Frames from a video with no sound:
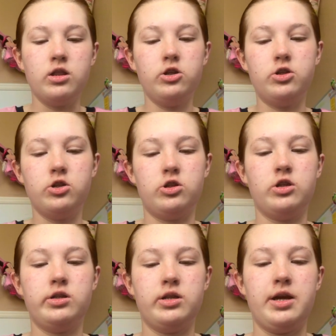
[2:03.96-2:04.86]
This is
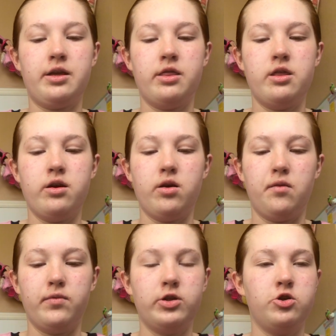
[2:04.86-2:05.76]
just like the
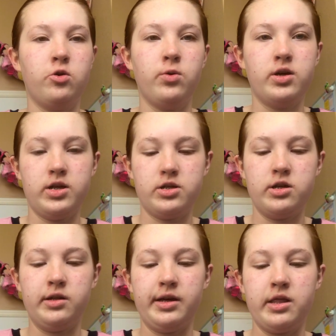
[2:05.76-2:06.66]
original one, it's
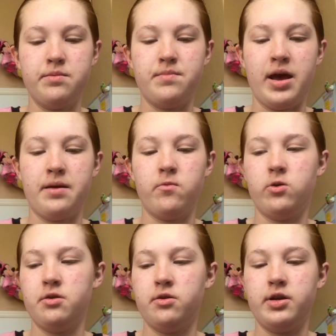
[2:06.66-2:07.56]
not like the matte
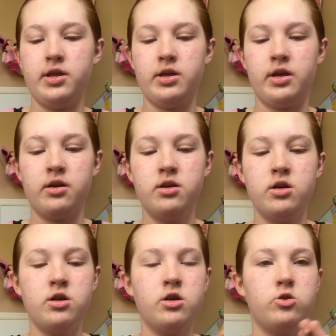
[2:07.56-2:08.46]
one or anything.
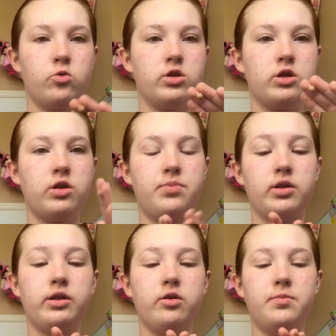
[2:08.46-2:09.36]
So we're just gonna put
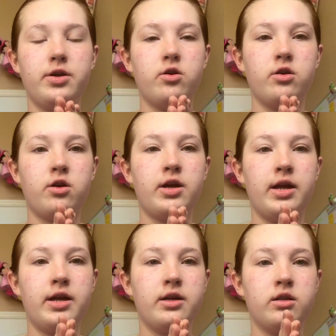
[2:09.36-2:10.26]
a little bit on our
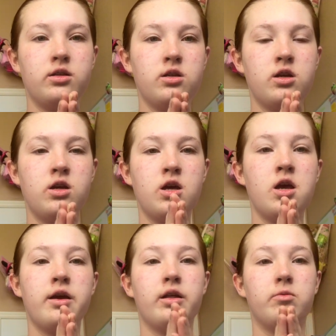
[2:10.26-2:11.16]
hands,
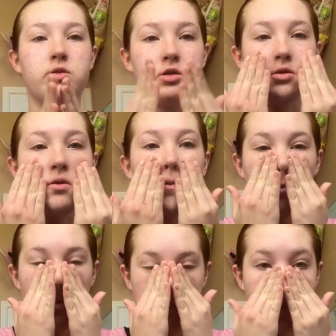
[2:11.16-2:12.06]
and we're just
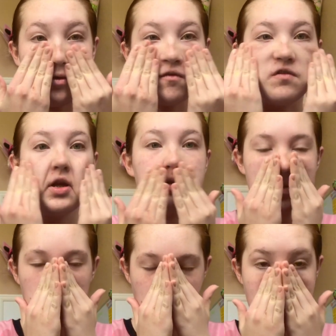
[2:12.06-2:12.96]
gonna rub that in our face.